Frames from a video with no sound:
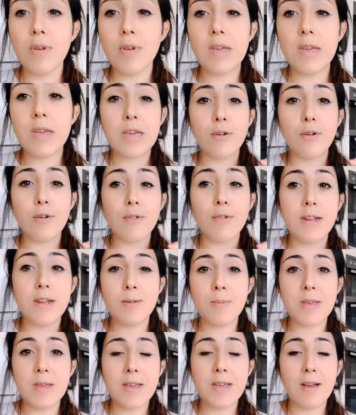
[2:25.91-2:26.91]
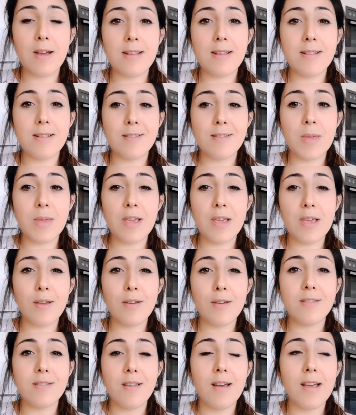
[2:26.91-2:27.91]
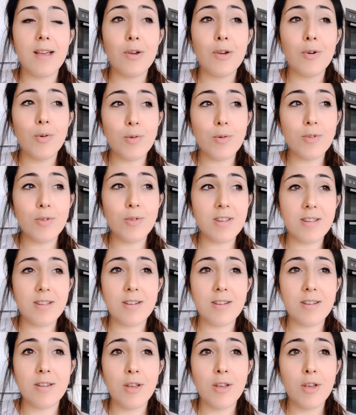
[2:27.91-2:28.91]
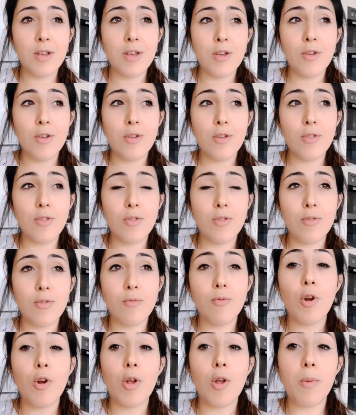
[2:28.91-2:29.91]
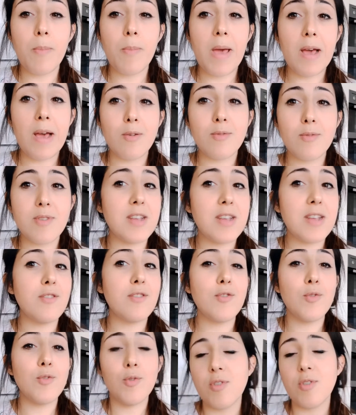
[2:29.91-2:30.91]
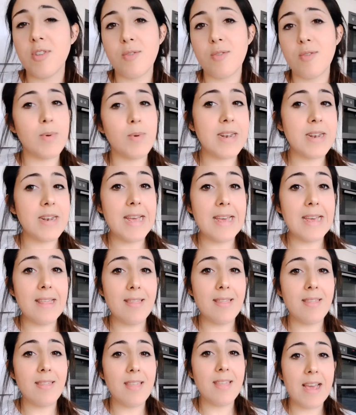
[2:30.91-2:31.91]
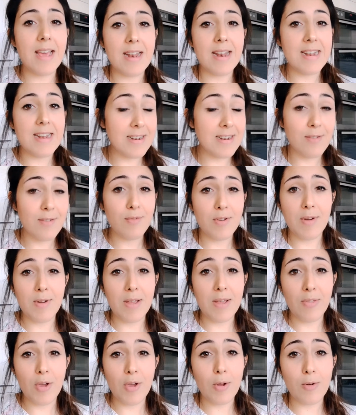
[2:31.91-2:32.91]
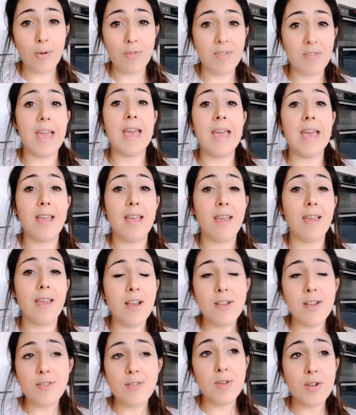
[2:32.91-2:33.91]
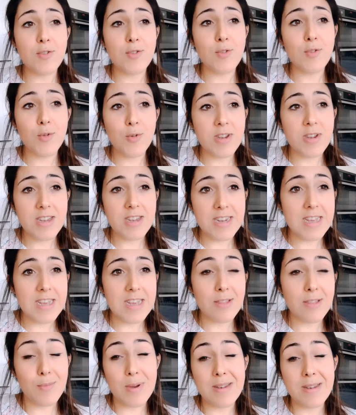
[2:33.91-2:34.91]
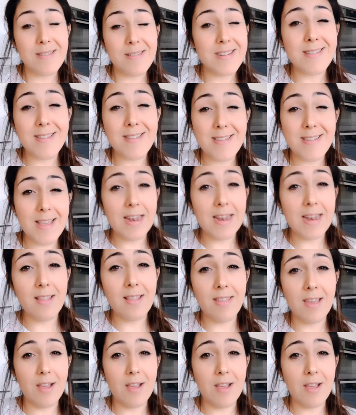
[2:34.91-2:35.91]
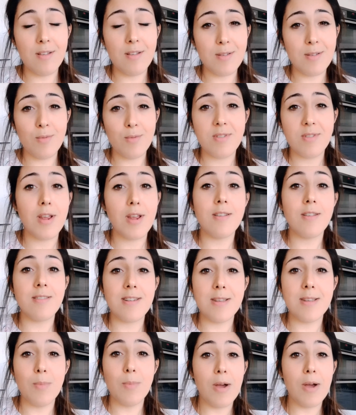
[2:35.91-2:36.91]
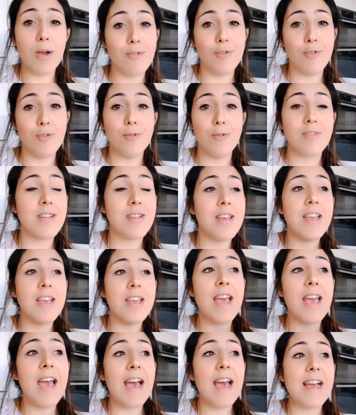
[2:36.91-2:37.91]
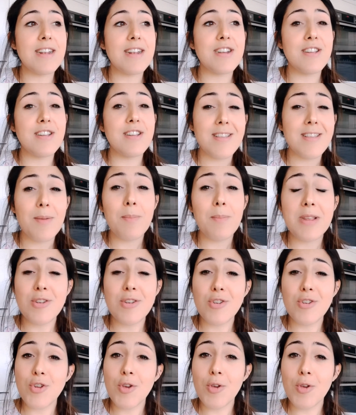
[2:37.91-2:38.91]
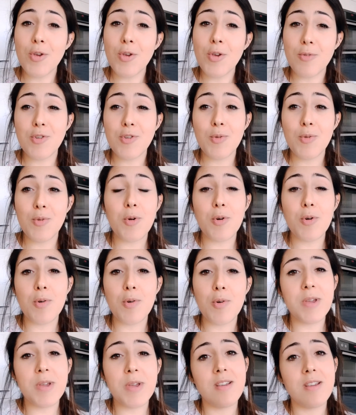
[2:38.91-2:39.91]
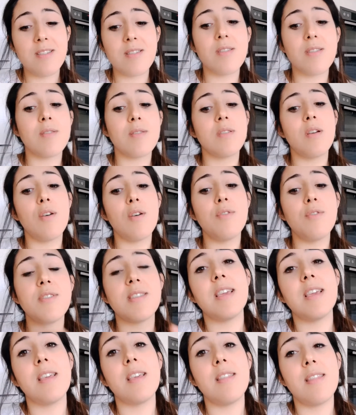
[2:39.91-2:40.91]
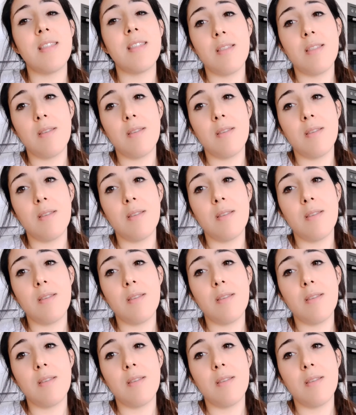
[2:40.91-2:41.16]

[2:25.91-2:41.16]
incredibly kind to me because I ordered the wrong amount. I just ordered one length and it didn't fit around the whole of the cake. So I just ordered another one, didn't say anything because it was totally my fault. And she sent me two more, because obviously